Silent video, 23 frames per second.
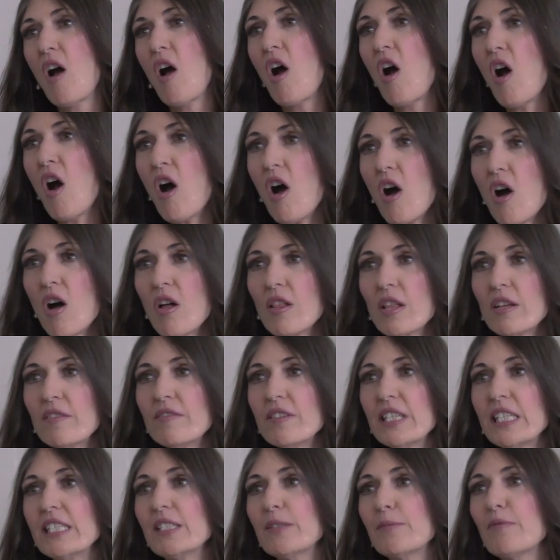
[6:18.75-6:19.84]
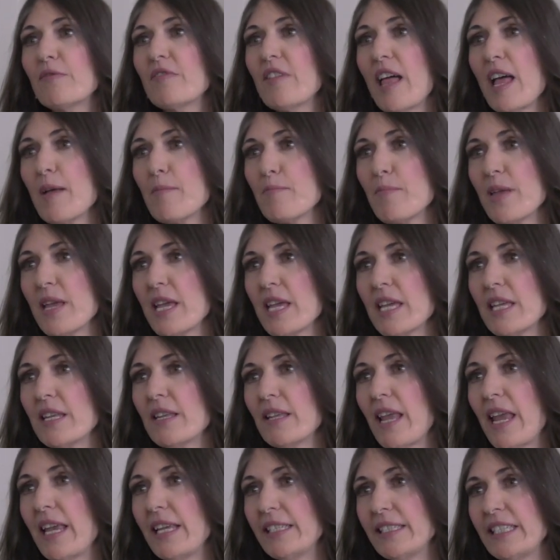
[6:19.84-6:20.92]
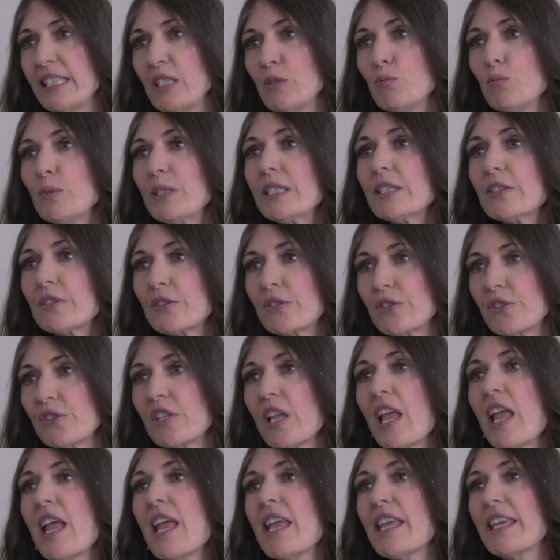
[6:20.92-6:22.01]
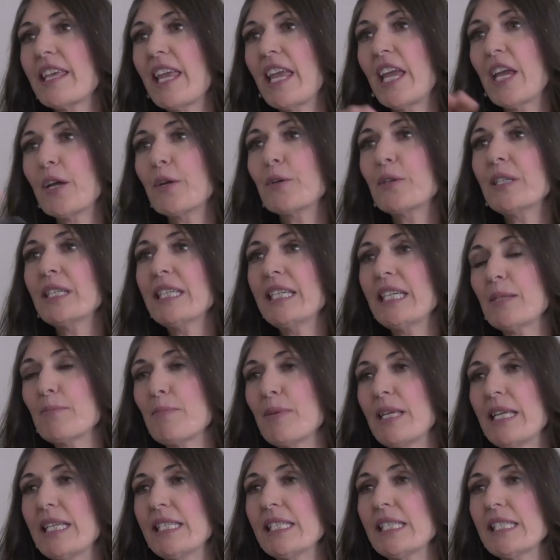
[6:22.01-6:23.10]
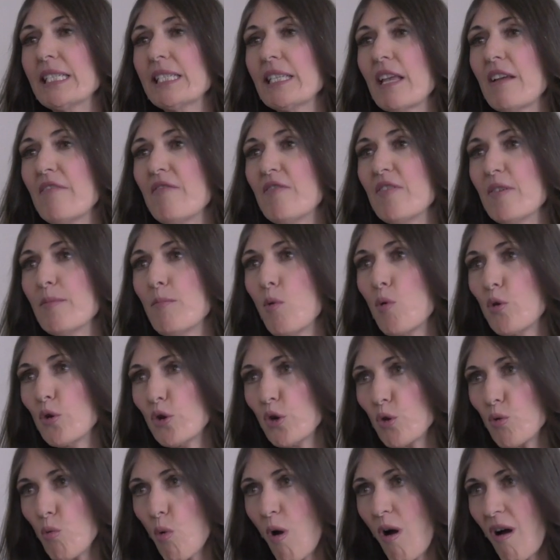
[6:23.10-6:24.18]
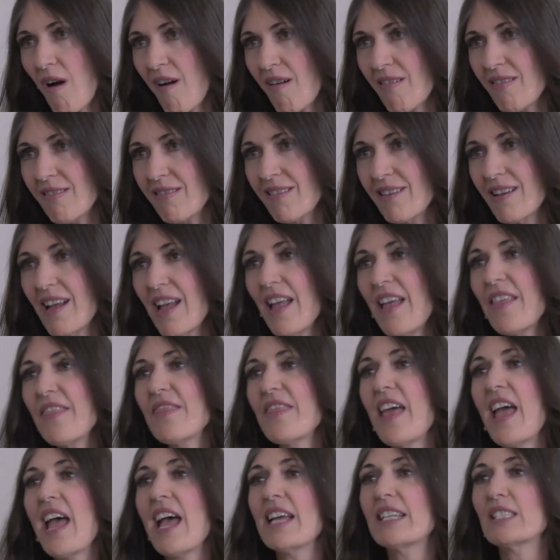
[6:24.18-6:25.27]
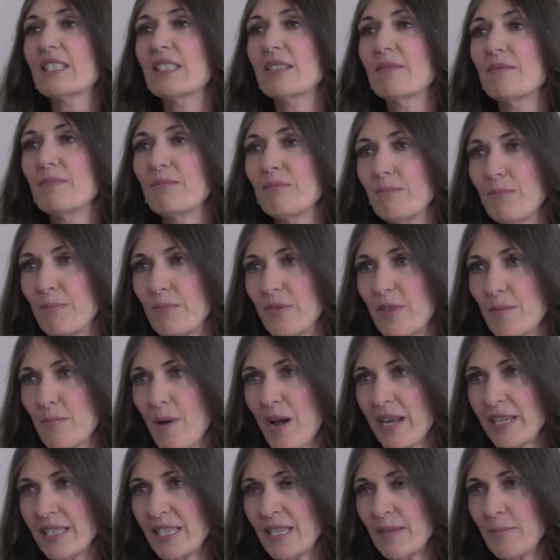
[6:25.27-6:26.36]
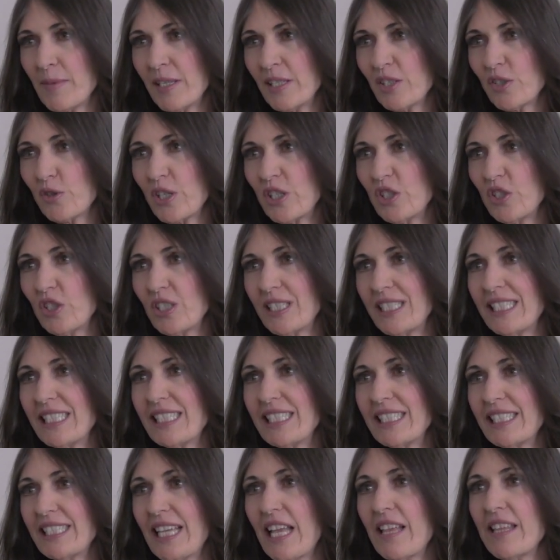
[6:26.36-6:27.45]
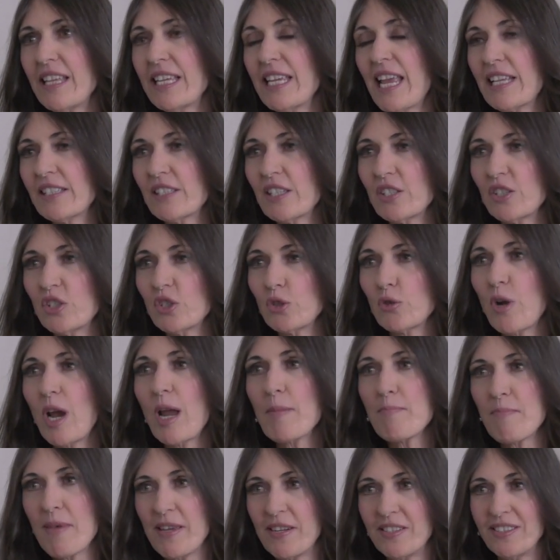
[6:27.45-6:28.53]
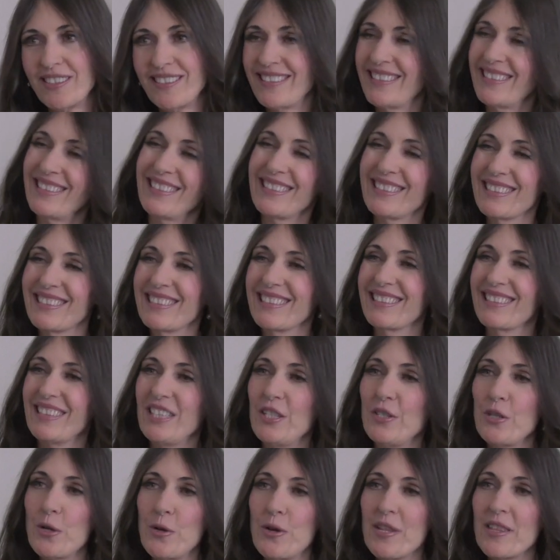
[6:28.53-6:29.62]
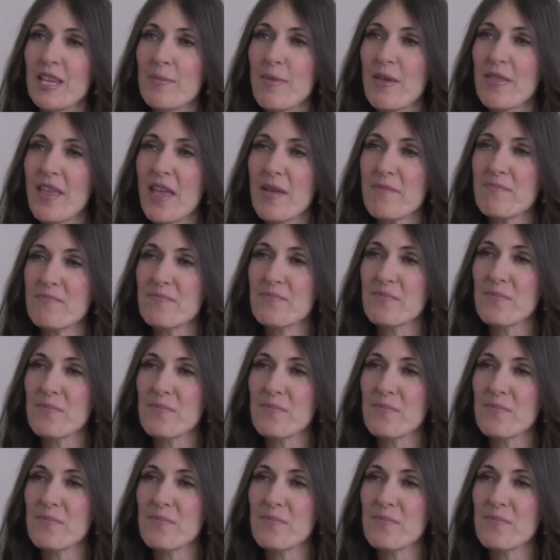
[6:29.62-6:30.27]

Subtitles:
all of these flatbed 18-wheelers carrying pieces of the border wall that the Biden administration is selling as scrap metal. Do you know anything about that?